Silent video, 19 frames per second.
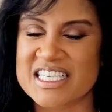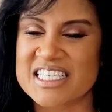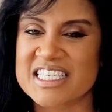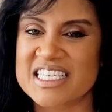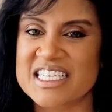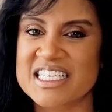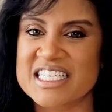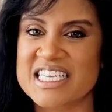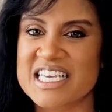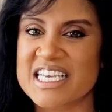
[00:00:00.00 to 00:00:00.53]
It's
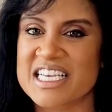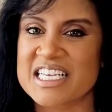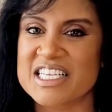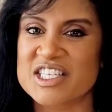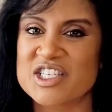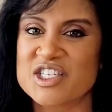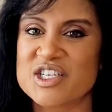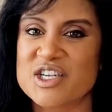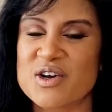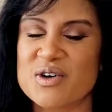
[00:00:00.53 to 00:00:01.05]
going to take us
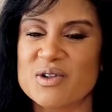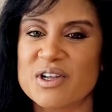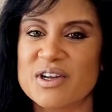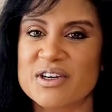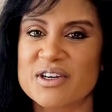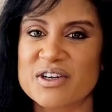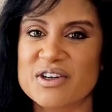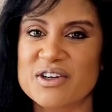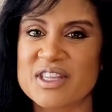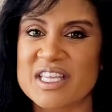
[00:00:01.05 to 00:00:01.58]
no
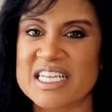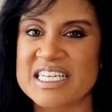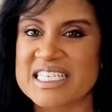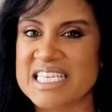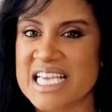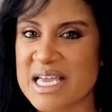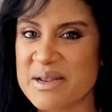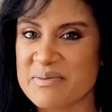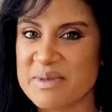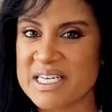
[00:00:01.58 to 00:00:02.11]
longer than
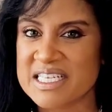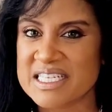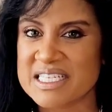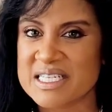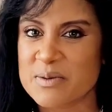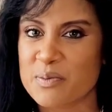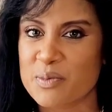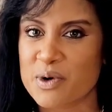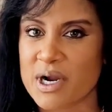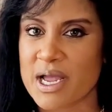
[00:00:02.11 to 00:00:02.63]
10 minutes
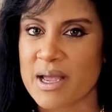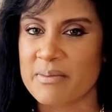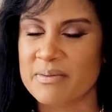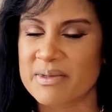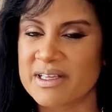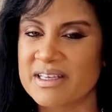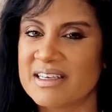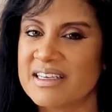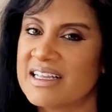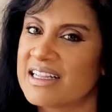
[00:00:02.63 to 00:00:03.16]
to prep.
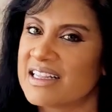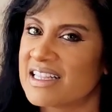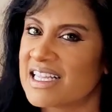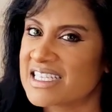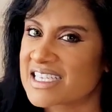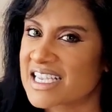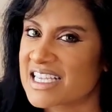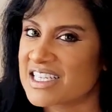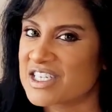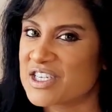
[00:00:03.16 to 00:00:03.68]

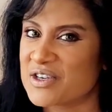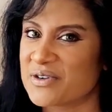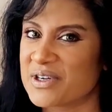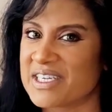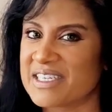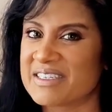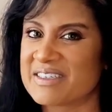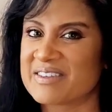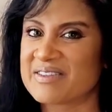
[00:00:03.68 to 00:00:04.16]
Let's get to it.